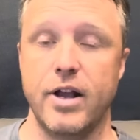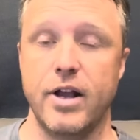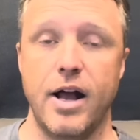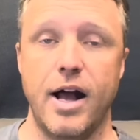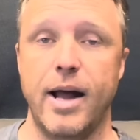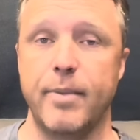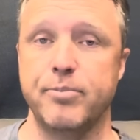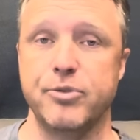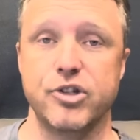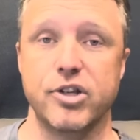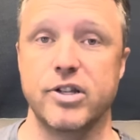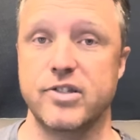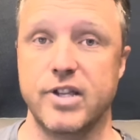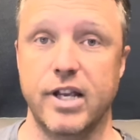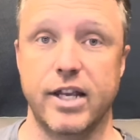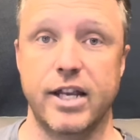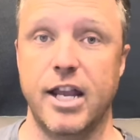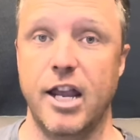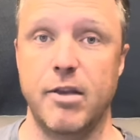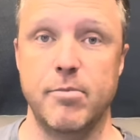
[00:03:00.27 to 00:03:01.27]
options
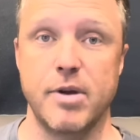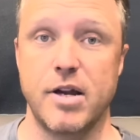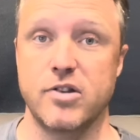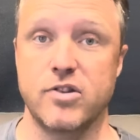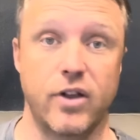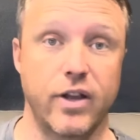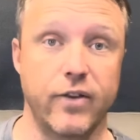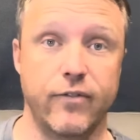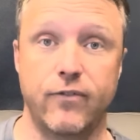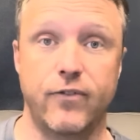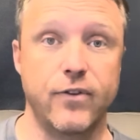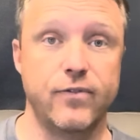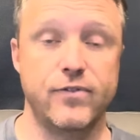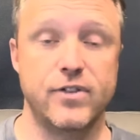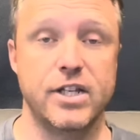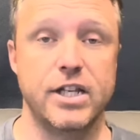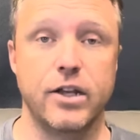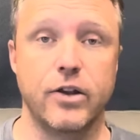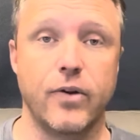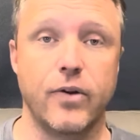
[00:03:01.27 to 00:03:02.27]
and came out to like
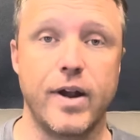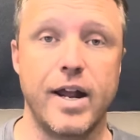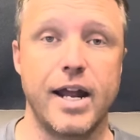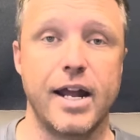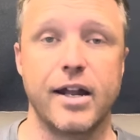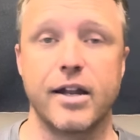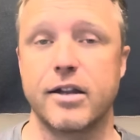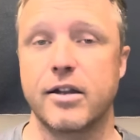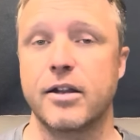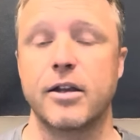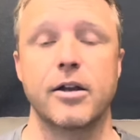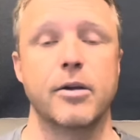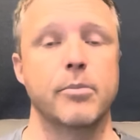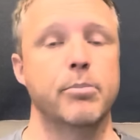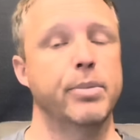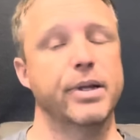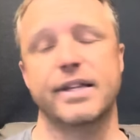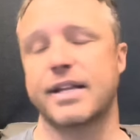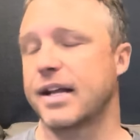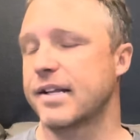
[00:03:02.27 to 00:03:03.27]
15 grand,
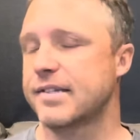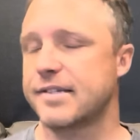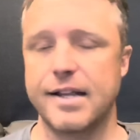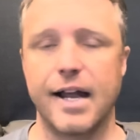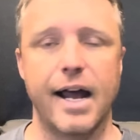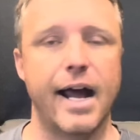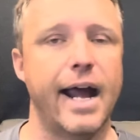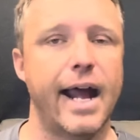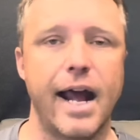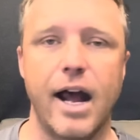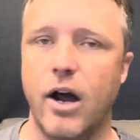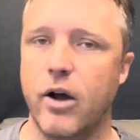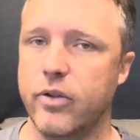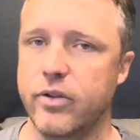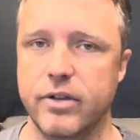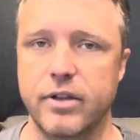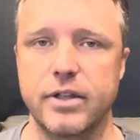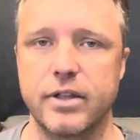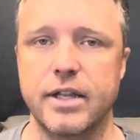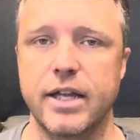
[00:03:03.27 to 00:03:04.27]
but that's not how the
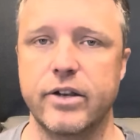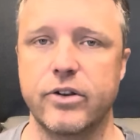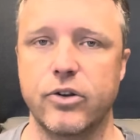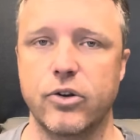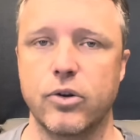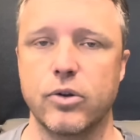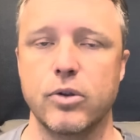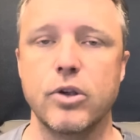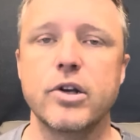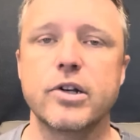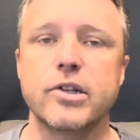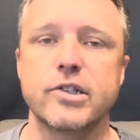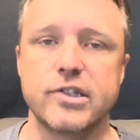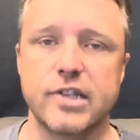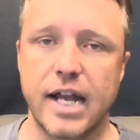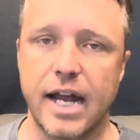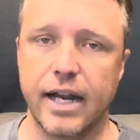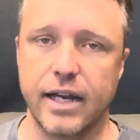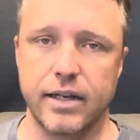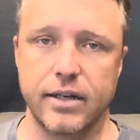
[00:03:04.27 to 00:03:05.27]
lender looks
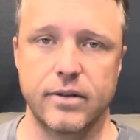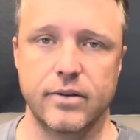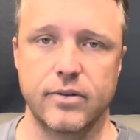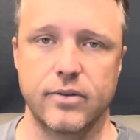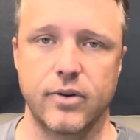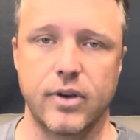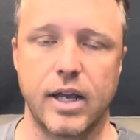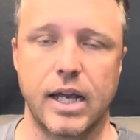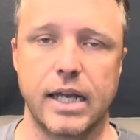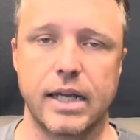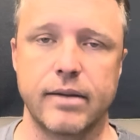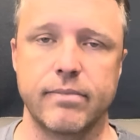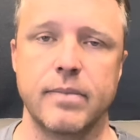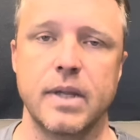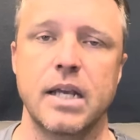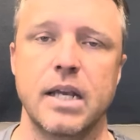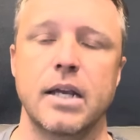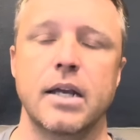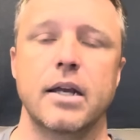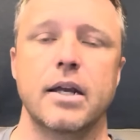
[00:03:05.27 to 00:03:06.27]
at it, okay?
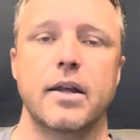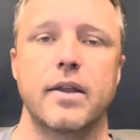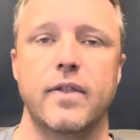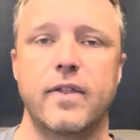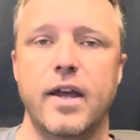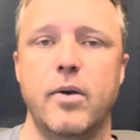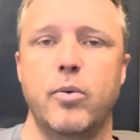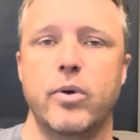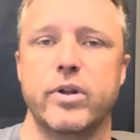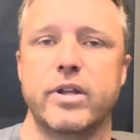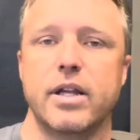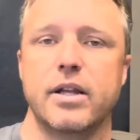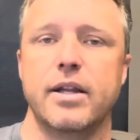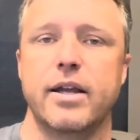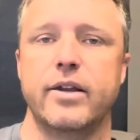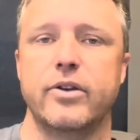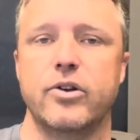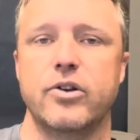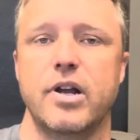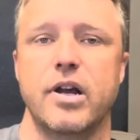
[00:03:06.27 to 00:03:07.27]
Then what the
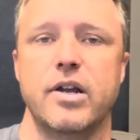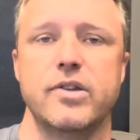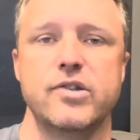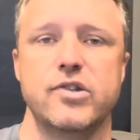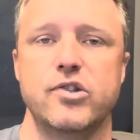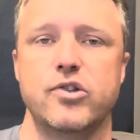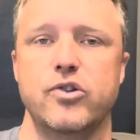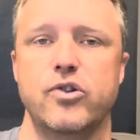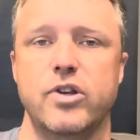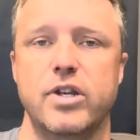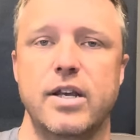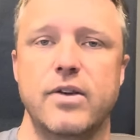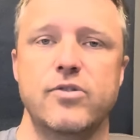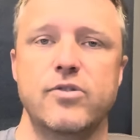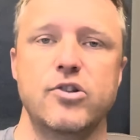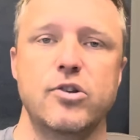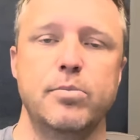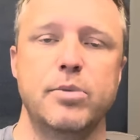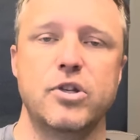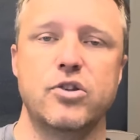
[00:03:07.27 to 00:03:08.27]
lender does is usually
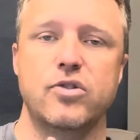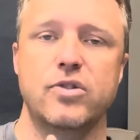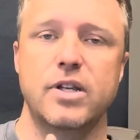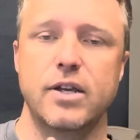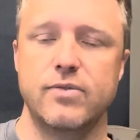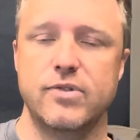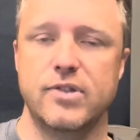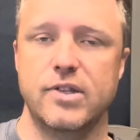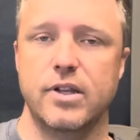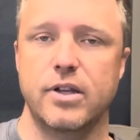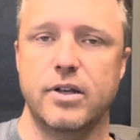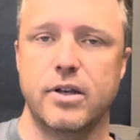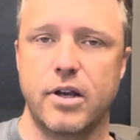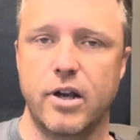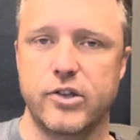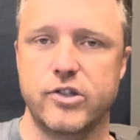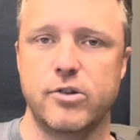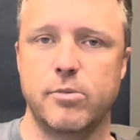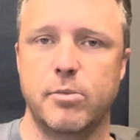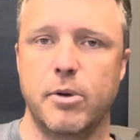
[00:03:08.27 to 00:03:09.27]
gives you gives the
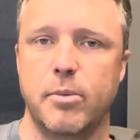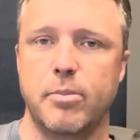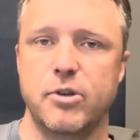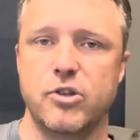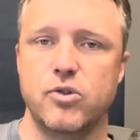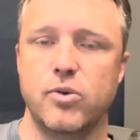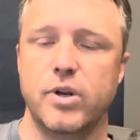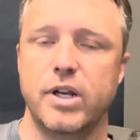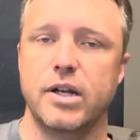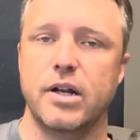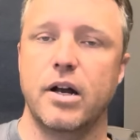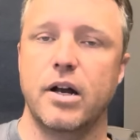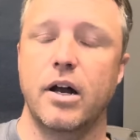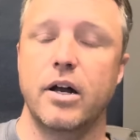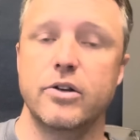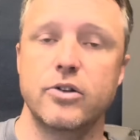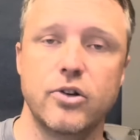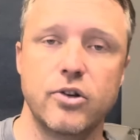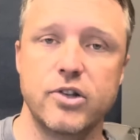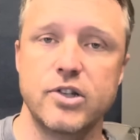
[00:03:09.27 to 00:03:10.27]
customer between
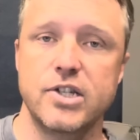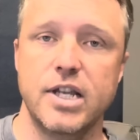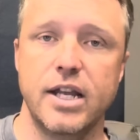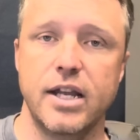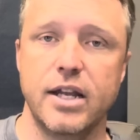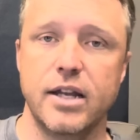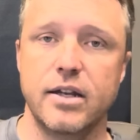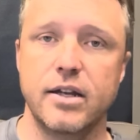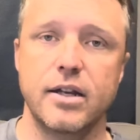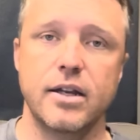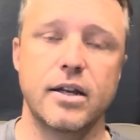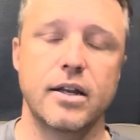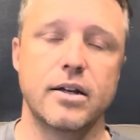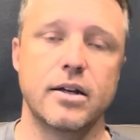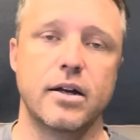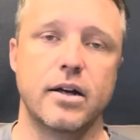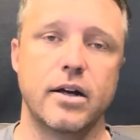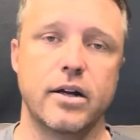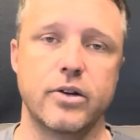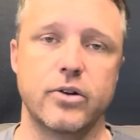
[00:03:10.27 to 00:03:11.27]
110 and
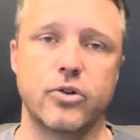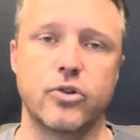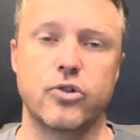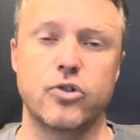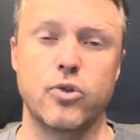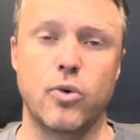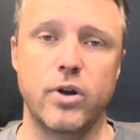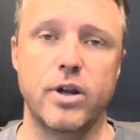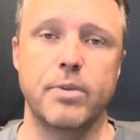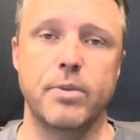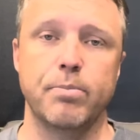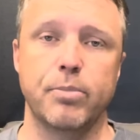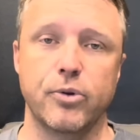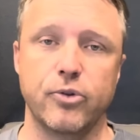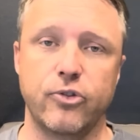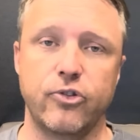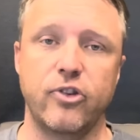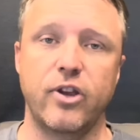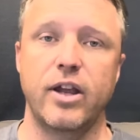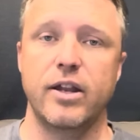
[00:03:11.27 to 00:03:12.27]

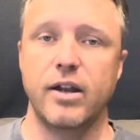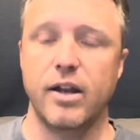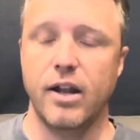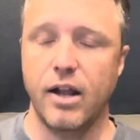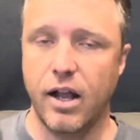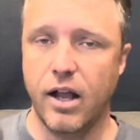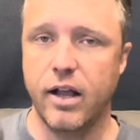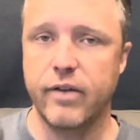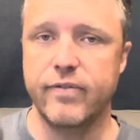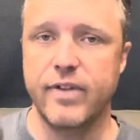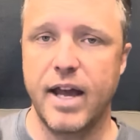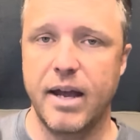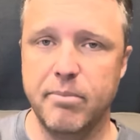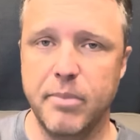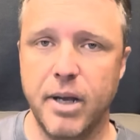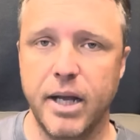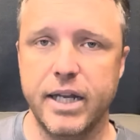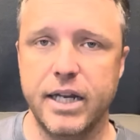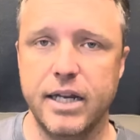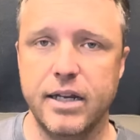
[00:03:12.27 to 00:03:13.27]
120% of that
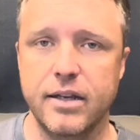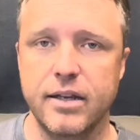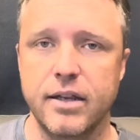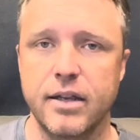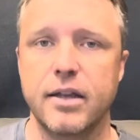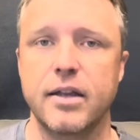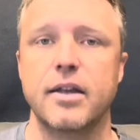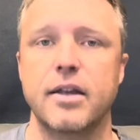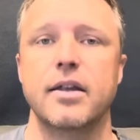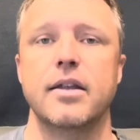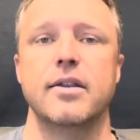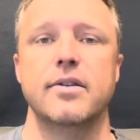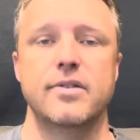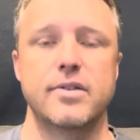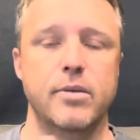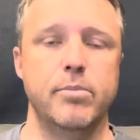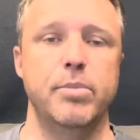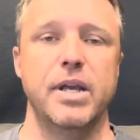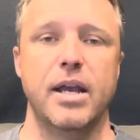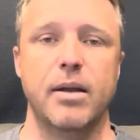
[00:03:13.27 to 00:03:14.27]
money
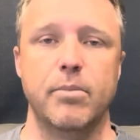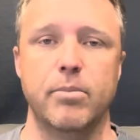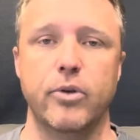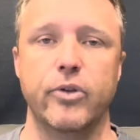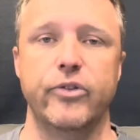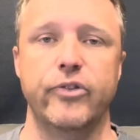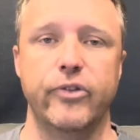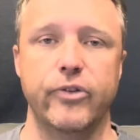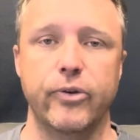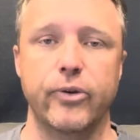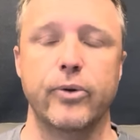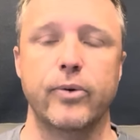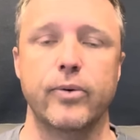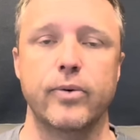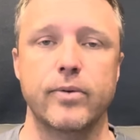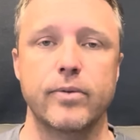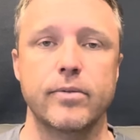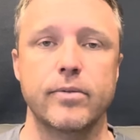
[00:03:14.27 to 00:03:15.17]
to be able to